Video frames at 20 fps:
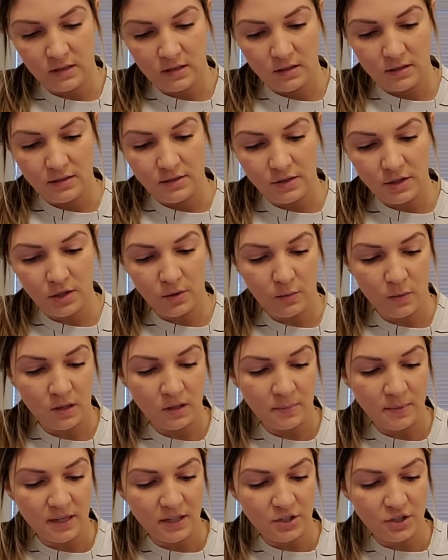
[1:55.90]
So you want to
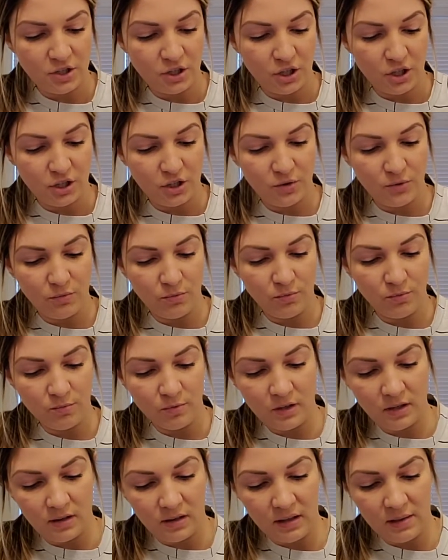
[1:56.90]
make sure you
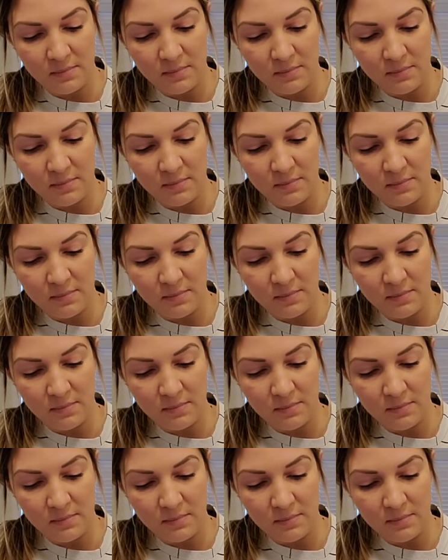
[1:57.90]
really